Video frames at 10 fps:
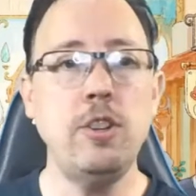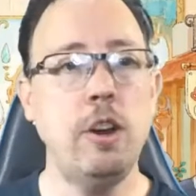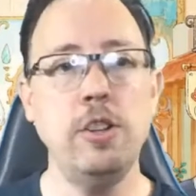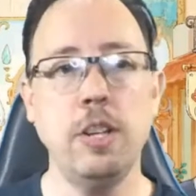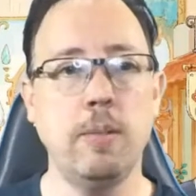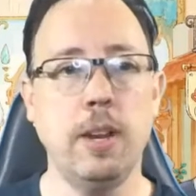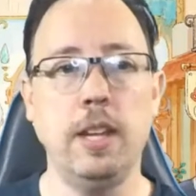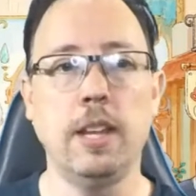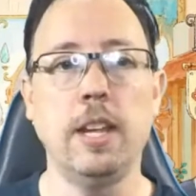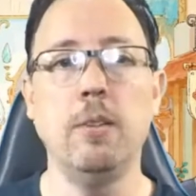charging you
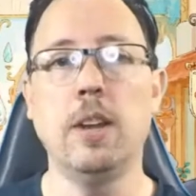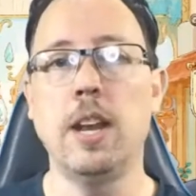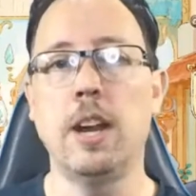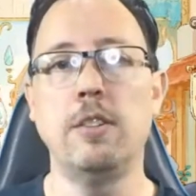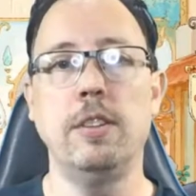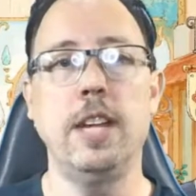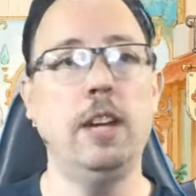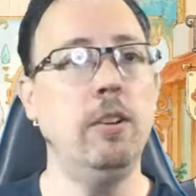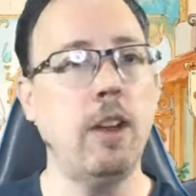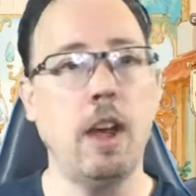anything. You can actually
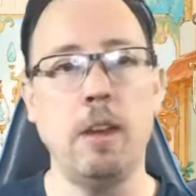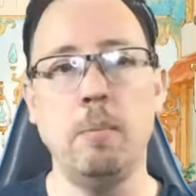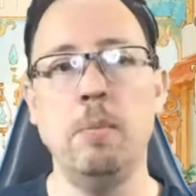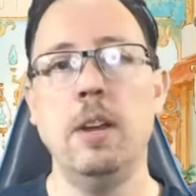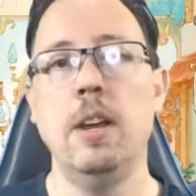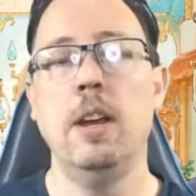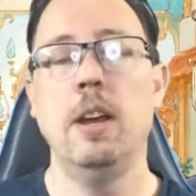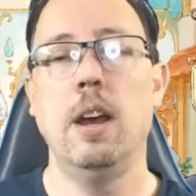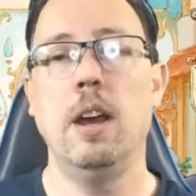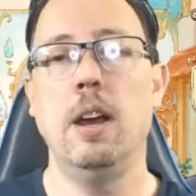take your time.
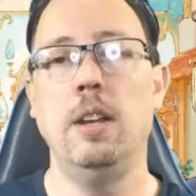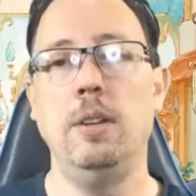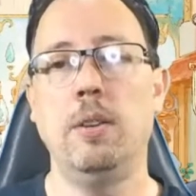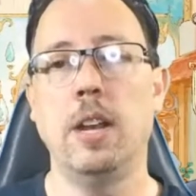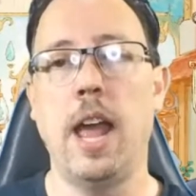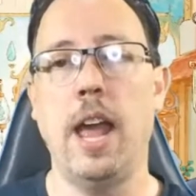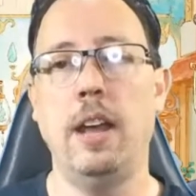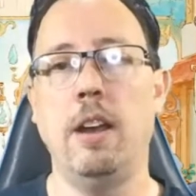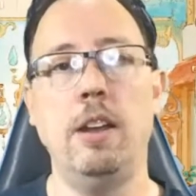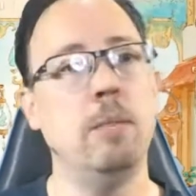You can
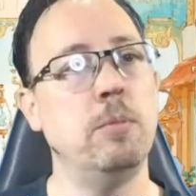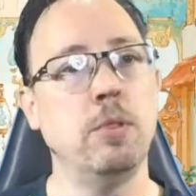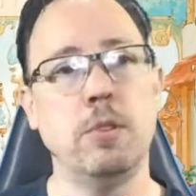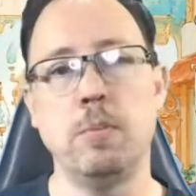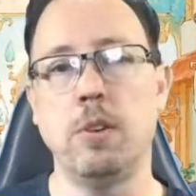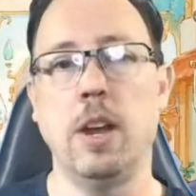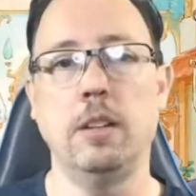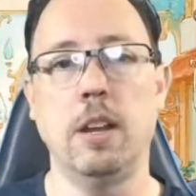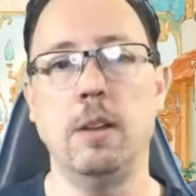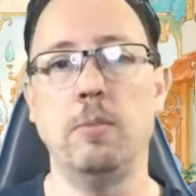add items or
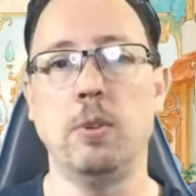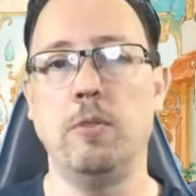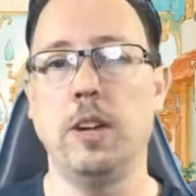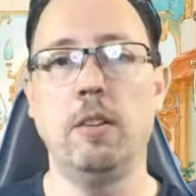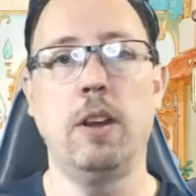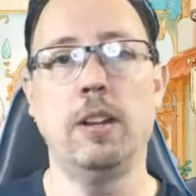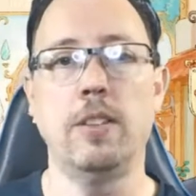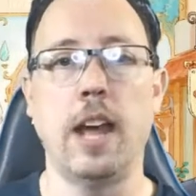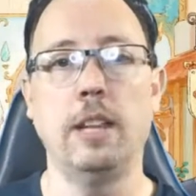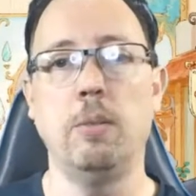subtract items or figure out
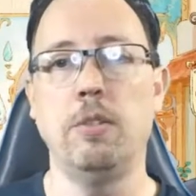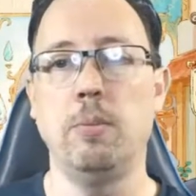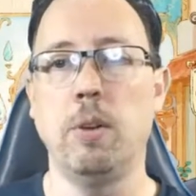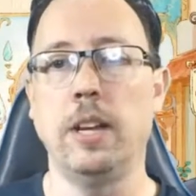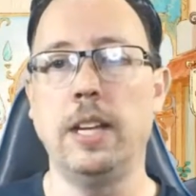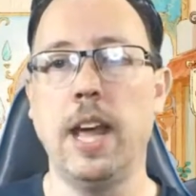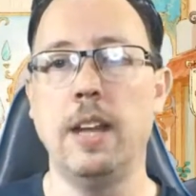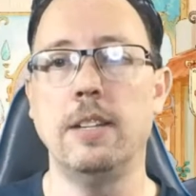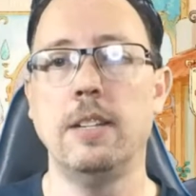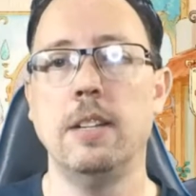exactly what you want to
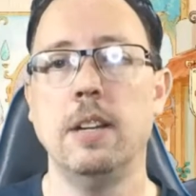get.